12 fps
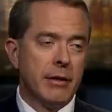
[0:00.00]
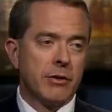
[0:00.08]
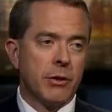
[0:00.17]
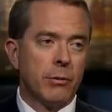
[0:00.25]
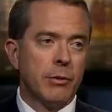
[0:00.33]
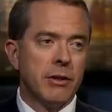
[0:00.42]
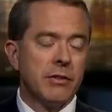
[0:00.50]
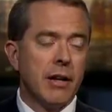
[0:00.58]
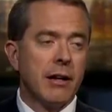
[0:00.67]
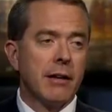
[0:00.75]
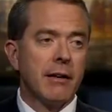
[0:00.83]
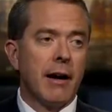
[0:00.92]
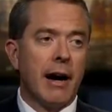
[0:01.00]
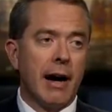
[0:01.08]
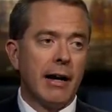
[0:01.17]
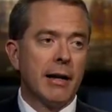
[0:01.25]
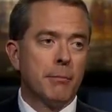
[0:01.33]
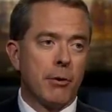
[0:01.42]
So it's not
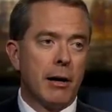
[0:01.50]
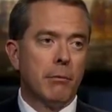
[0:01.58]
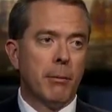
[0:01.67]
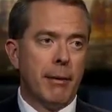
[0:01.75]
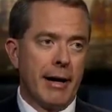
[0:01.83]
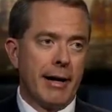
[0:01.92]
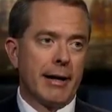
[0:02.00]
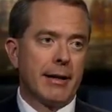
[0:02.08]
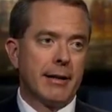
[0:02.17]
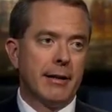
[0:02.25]
highly problematic.